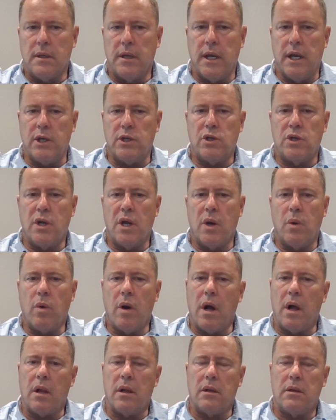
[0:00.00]
As you know
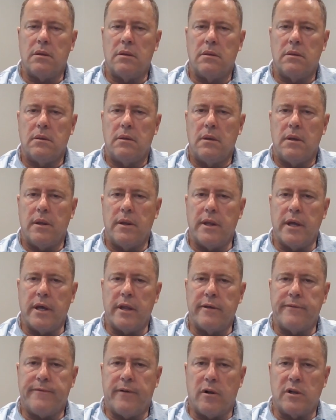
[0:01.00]
well, they're
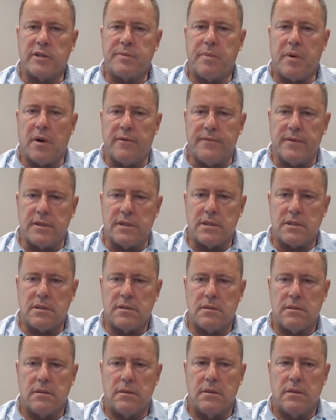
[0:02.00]
the false
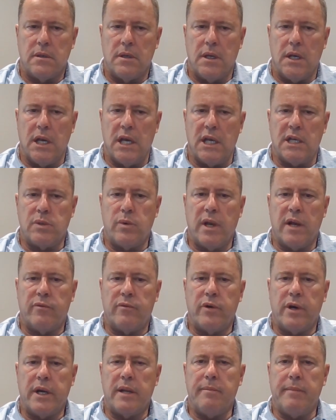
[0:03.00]
prophets, as we have
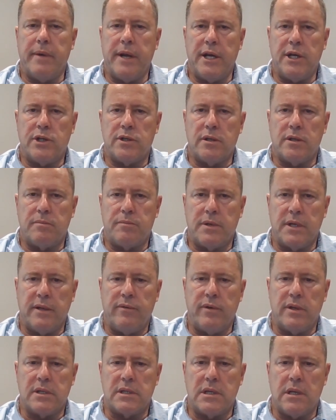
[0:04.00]
already mentioned
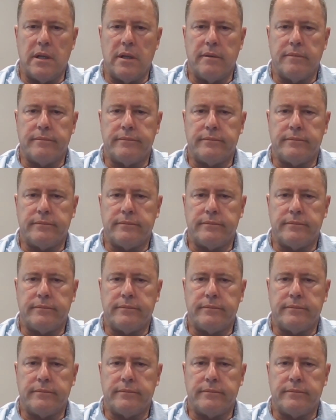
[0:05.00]
previously.